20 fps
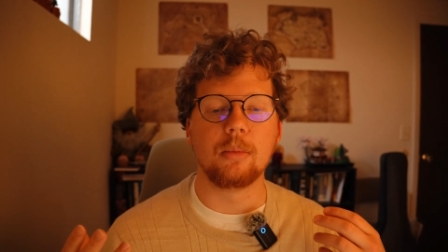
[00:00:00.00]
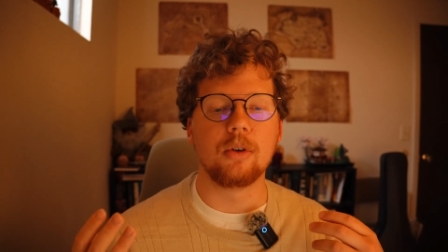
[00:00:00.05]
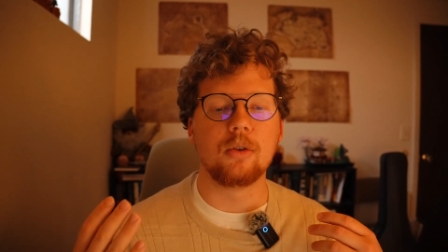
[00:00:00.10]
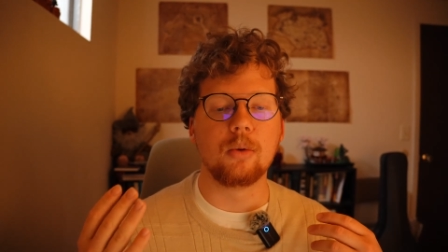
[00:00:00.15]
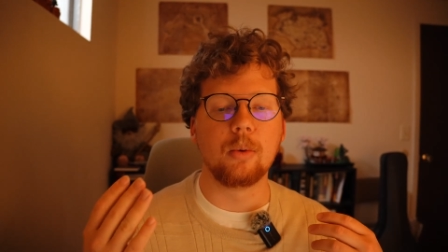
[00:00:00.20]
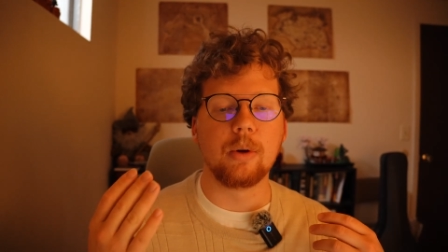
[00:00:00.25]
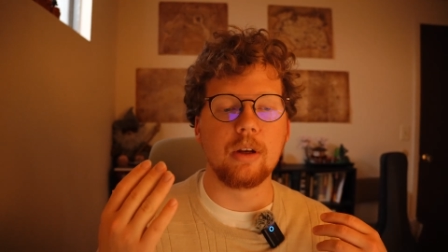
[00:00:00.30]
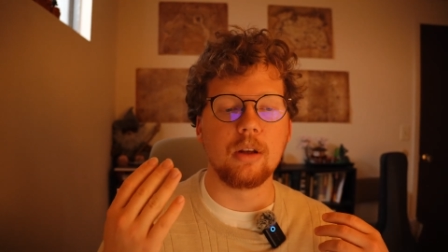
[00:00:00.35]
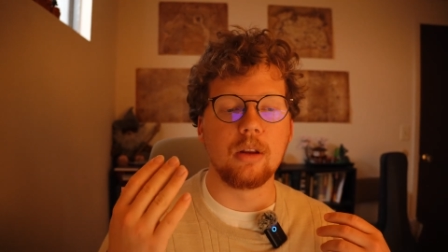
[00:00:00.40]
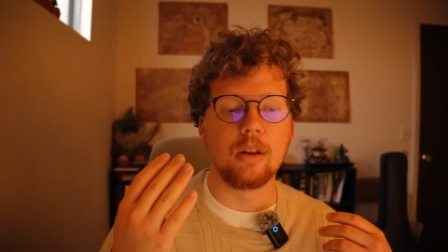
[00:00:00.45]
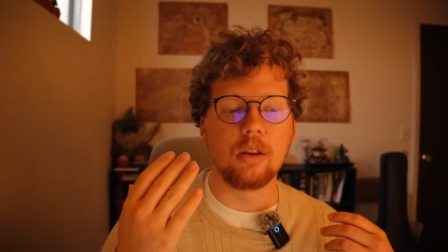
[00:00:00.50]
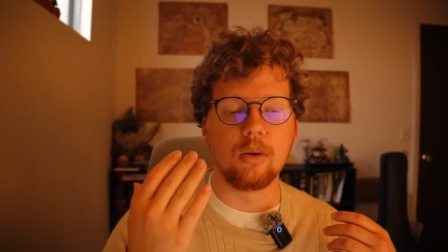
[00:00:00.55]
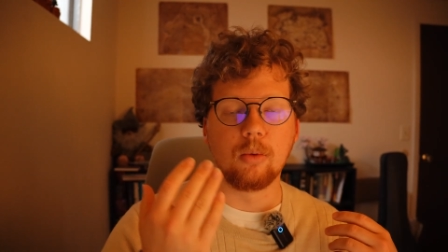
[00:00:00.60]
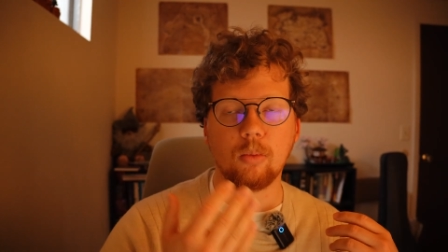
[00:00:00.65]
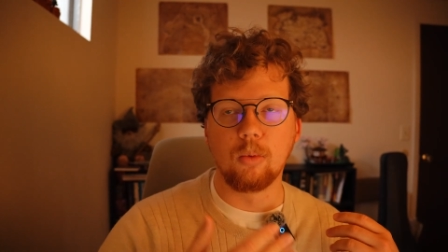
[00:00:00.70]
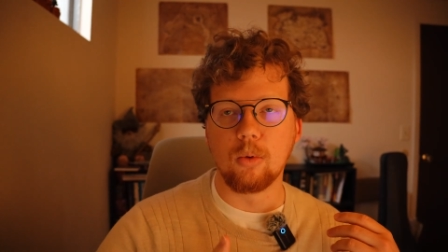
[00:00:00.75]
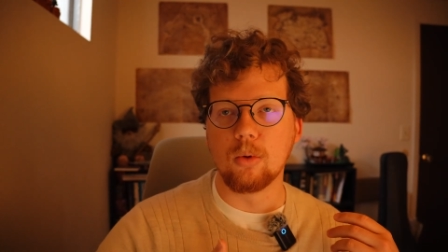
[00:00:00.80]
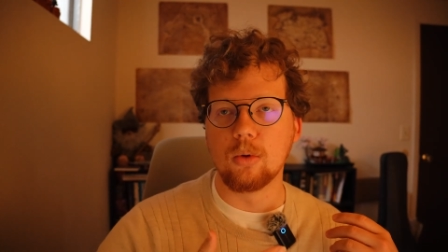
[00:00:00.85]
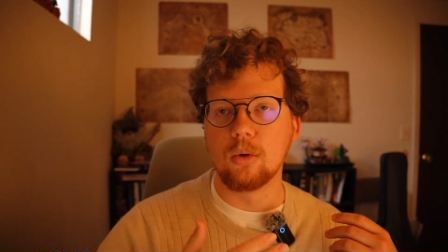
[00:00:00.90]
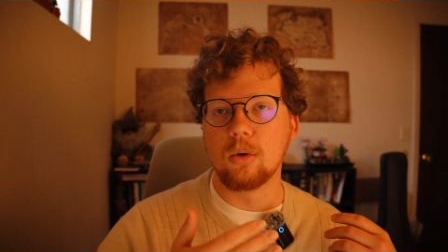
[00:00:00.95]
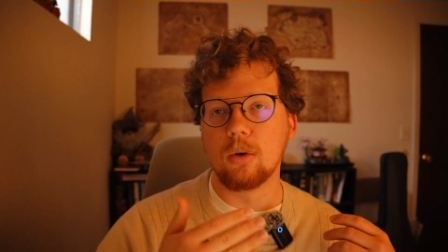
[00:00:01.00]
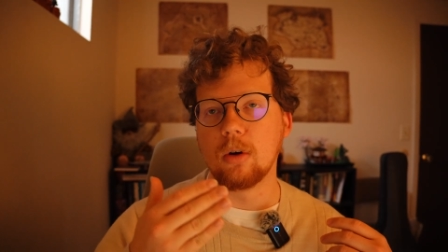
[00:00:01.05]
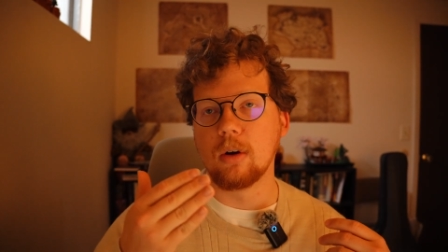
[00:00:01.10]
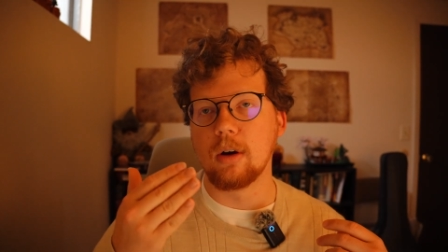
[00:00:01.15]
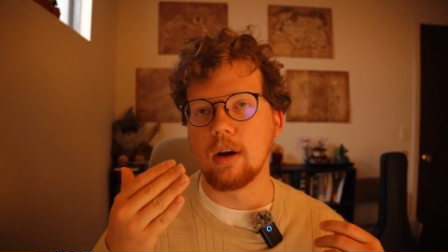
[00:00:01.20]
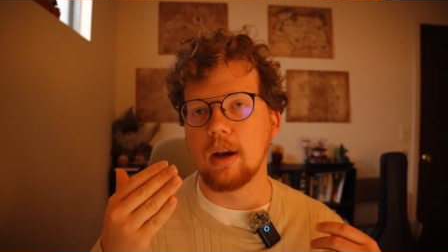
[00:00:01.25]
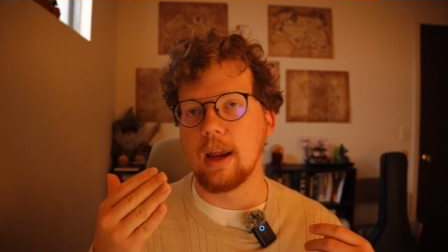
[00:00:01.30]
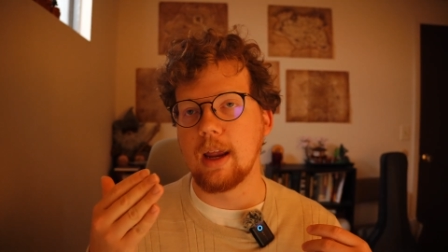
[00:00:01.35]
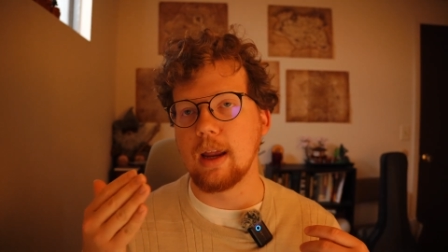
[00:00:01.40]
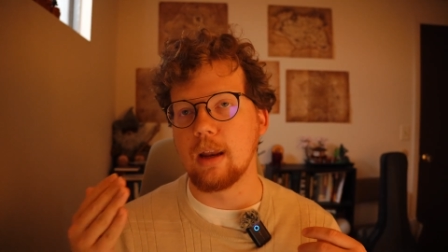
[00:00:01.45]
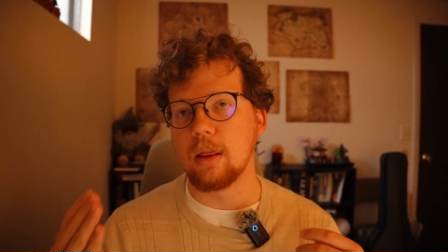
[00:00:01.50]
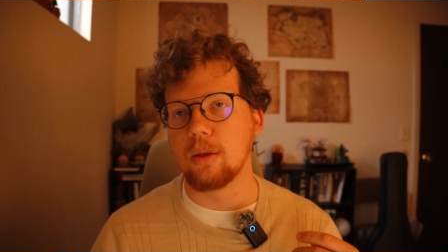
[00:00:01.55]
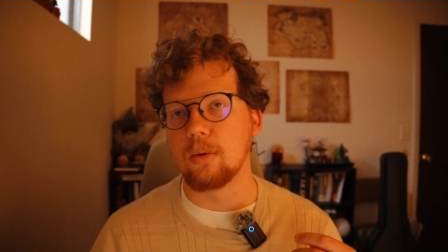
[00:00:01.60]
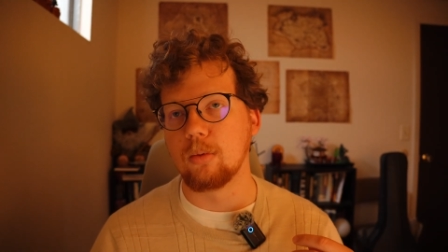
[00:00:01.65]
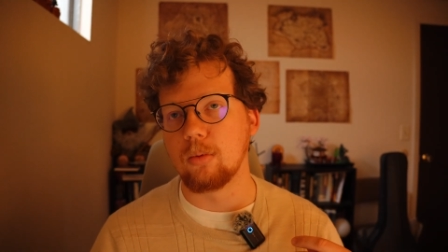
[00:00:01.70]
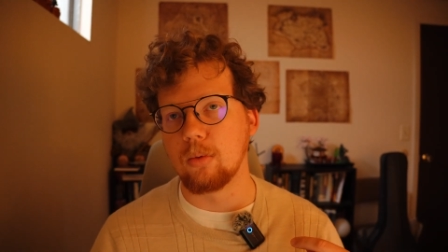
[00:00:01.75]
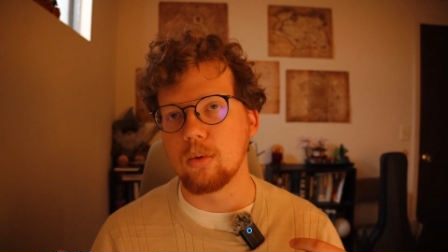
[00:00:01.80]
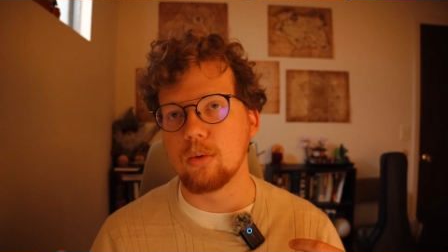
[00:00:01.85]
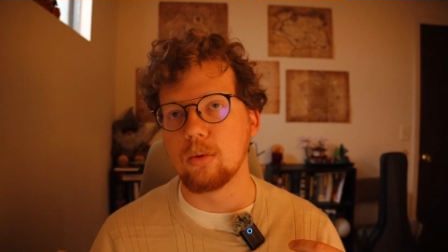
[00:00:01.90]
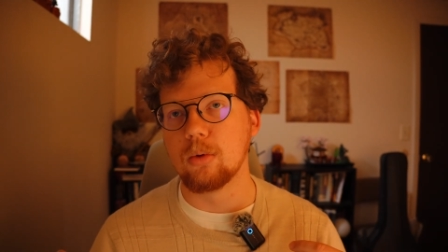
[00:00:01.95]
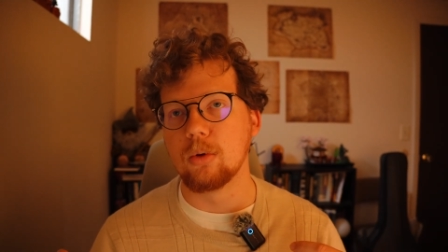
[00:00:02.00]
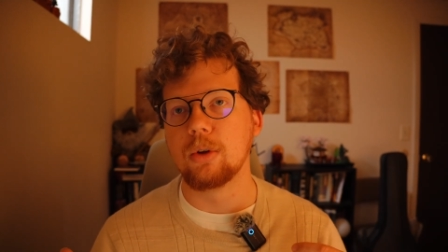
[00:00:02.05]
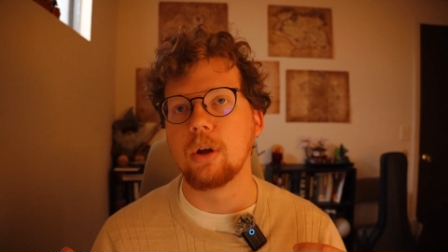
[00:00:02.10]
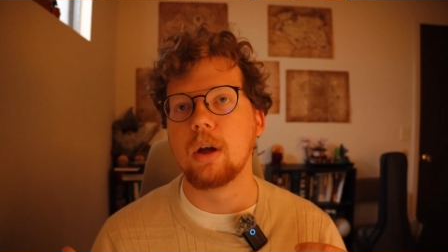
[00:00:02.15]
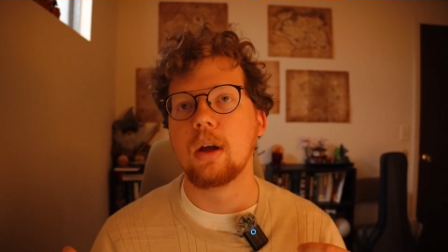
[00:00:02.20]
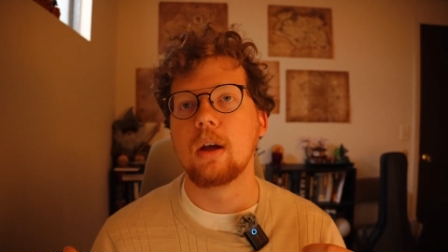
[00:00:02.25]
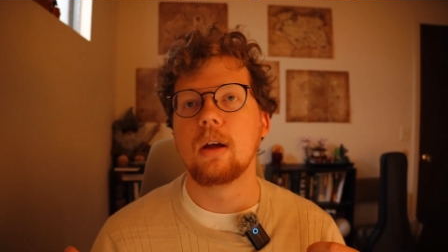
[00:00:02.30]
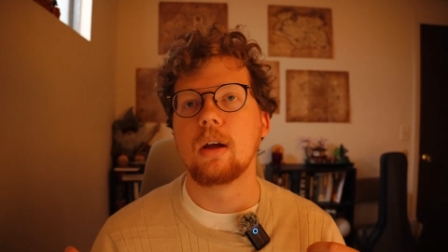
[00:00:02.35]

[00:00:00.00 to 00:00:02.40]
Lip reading: between the ruler and the ruled